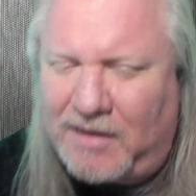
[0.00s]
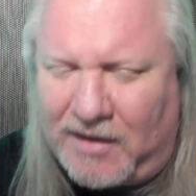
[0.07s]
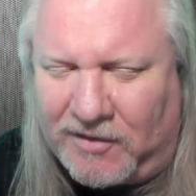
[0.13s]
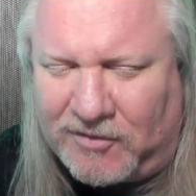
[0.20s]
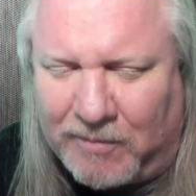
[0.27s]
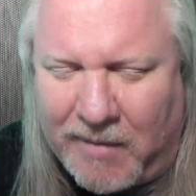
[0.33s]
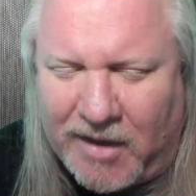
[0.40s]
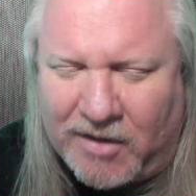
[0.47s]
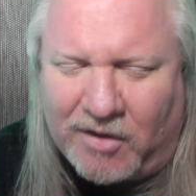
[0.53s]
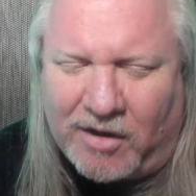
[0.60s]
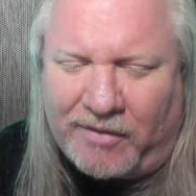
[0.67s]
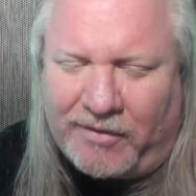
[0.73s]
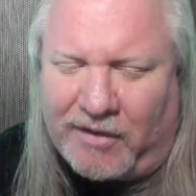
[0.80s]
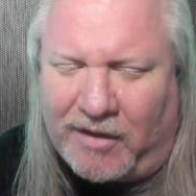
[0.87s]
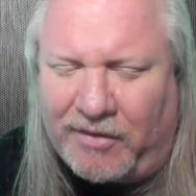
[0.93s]
His meter
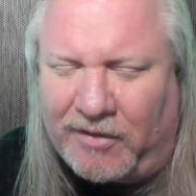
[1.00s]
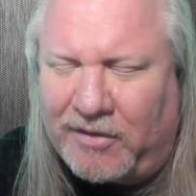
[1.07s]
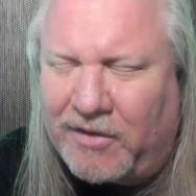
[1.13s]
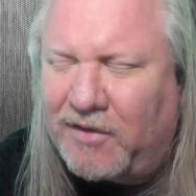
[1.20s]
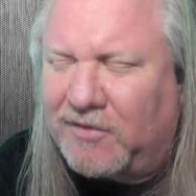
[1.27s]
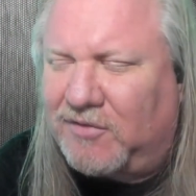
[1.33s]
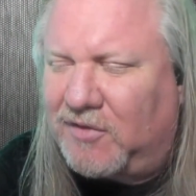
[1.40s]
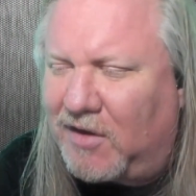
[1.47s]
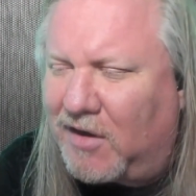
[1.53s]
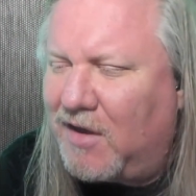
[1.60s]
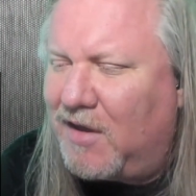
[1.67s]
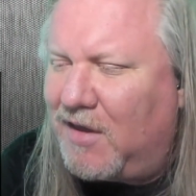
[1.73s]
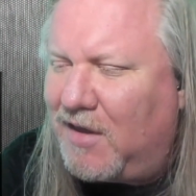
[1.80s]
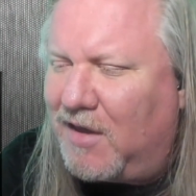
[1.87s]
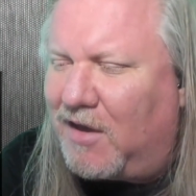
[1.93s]
on the lyrics there.
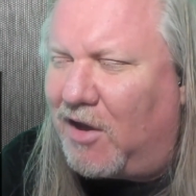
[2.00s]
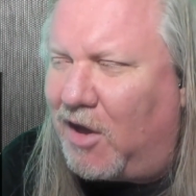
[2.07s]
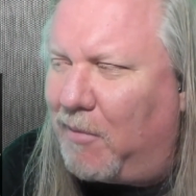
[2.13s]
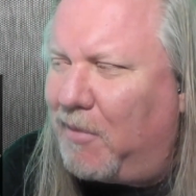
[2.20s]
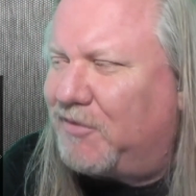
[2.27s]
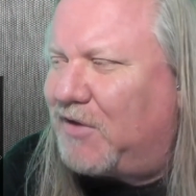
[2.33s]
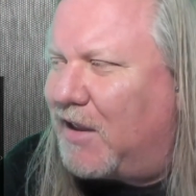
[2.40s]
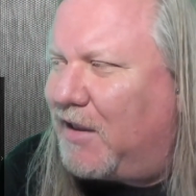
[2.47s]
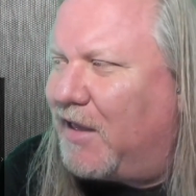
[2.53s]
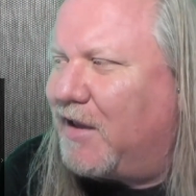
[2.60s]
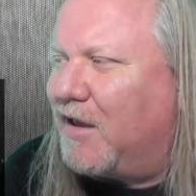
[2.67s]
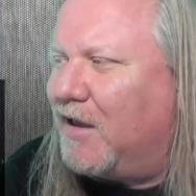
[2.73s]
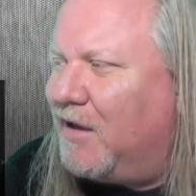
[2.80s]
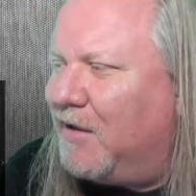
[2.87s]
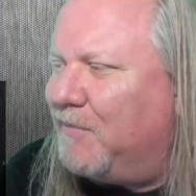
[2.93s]
Almost had
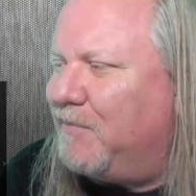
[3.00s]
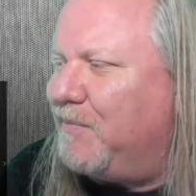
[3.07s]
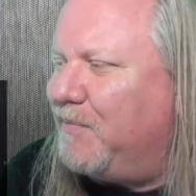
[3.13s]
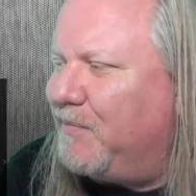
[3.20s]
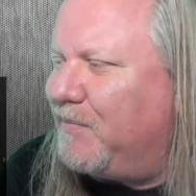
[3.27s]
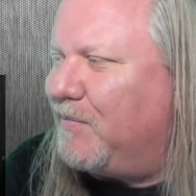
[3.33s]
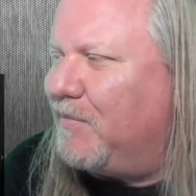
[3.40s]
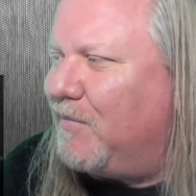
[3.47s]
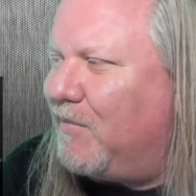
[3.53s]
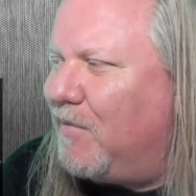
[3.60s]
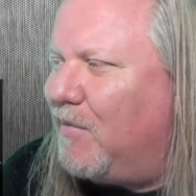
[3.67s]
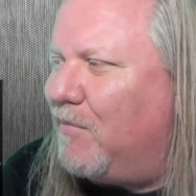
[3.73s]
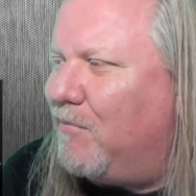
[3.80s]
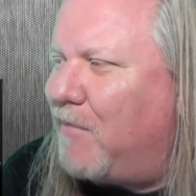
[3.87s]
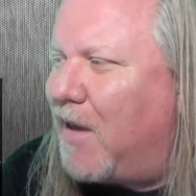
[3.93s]
like a
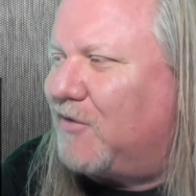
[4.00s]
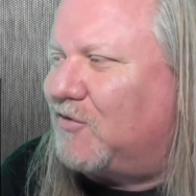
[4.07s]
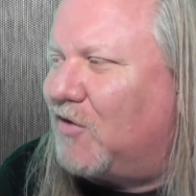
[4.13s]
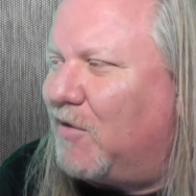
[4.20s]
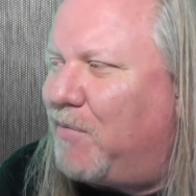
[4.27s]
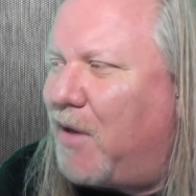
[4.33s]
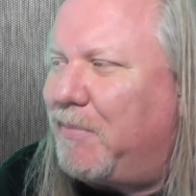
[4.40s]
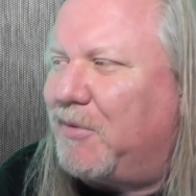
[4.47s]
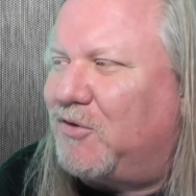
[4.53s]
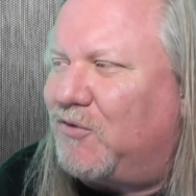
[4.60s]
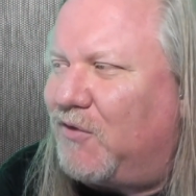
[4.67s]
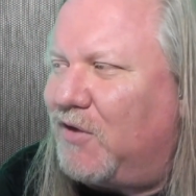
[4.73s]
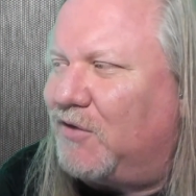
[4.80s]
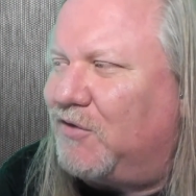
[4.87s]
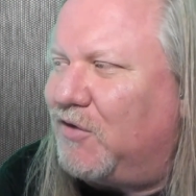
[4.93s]
Master of Puppets
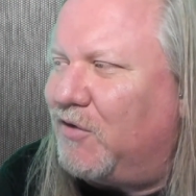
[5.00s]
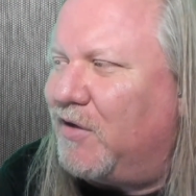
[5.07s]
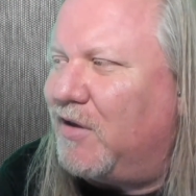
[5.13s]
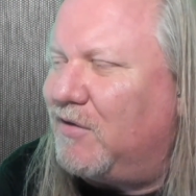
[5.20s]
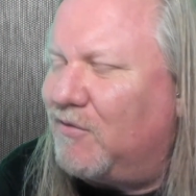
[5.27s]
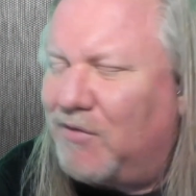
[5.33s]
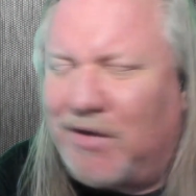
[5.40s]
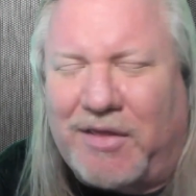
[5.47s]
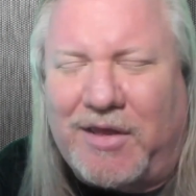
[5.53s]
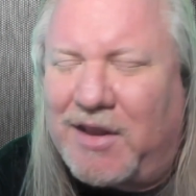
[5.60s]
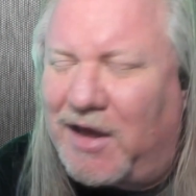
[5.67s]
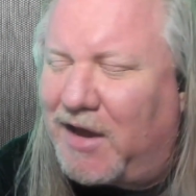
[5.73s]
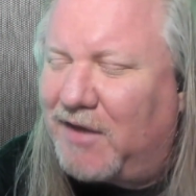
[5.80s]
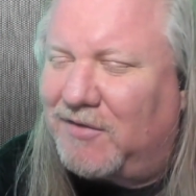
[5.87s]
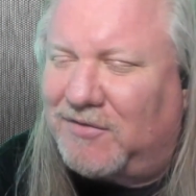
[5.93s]
feel to it. Really
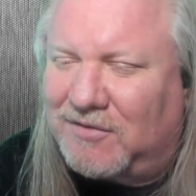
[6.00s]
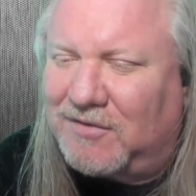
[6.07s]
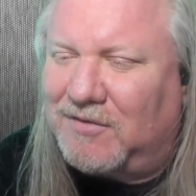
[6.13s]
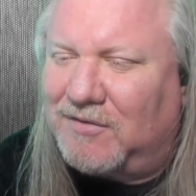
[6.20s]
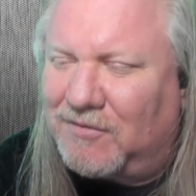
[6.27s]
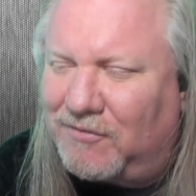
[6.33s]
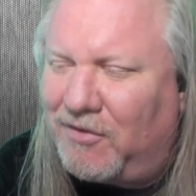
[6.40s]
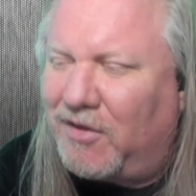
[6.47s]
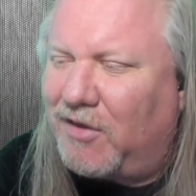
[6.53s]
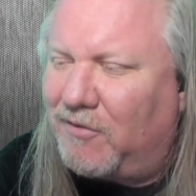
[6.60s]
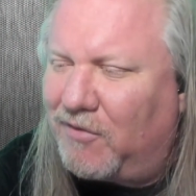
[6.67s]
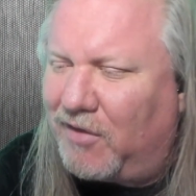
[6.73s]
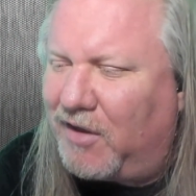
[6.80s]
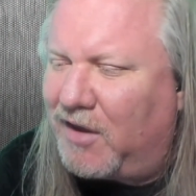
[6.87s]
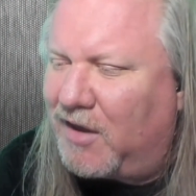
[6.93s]
nice. Really,
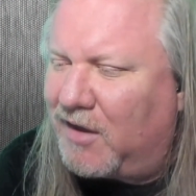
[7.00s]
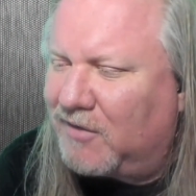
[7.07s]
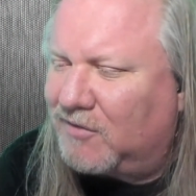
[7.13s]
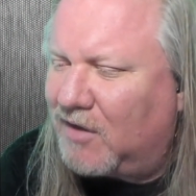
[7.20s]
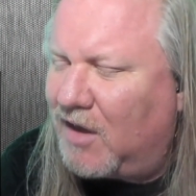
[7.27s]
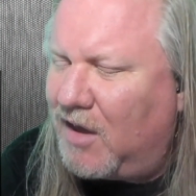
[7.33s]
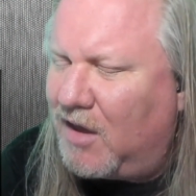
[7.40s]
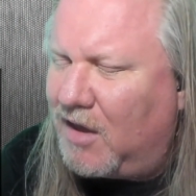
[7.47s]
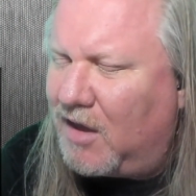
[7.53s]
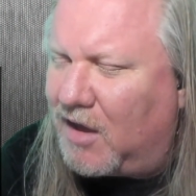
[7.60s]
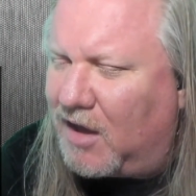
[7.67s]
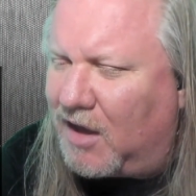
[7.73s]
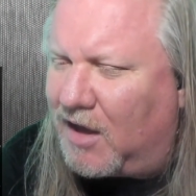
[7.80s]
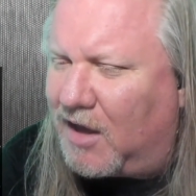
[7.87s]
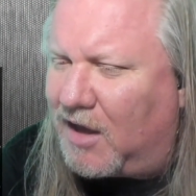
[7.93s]
really nice.
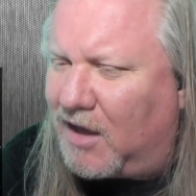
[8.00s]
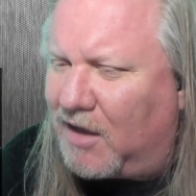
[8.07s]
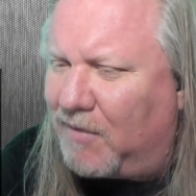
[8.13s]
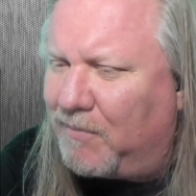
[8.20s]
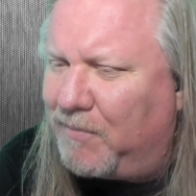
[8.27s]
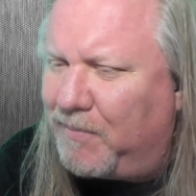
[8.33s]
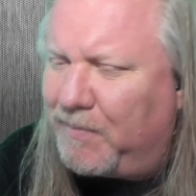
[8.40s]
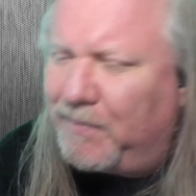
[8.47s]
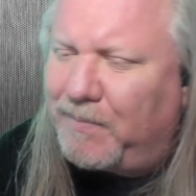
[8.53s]
The